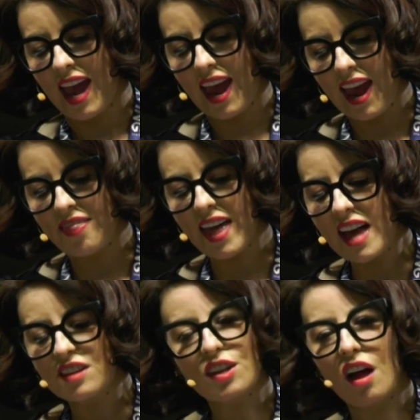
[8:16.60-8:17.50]
And that
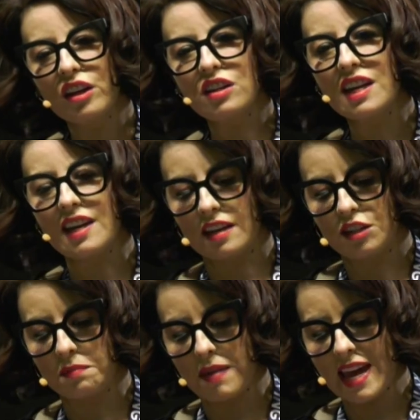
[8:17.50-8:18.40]
is all you need
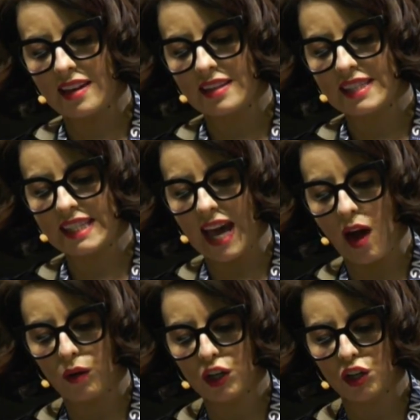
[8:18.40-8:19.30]
to make
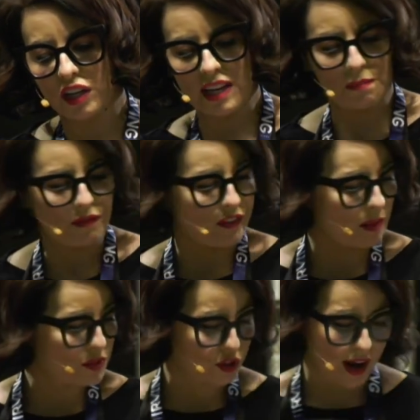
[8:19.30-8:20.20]
sour cream
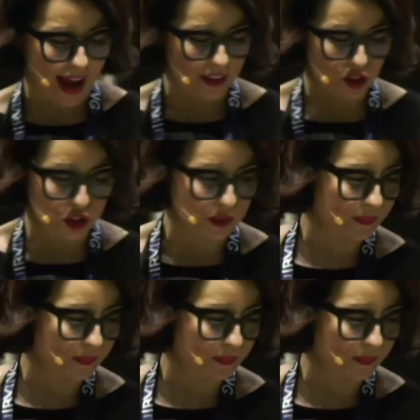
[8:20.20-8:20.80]
from scratch.